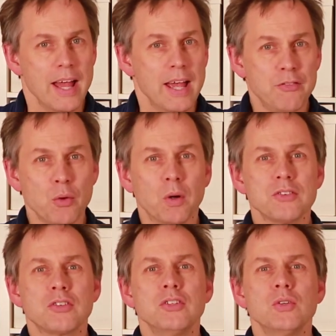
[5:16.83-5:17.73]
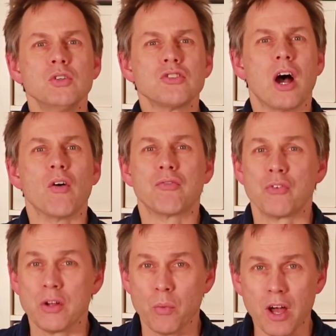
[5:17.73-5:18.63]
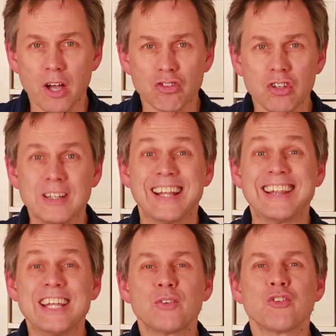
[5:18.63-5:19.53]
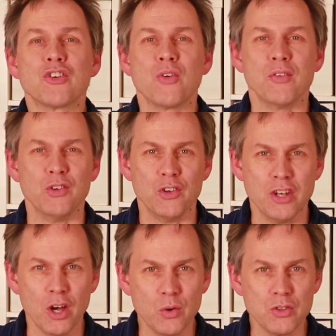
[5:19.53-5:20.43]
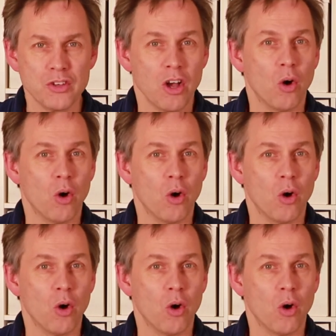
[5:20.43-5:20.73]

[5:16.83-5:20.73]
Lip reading: If you want to use our free worksheet, literature review notes,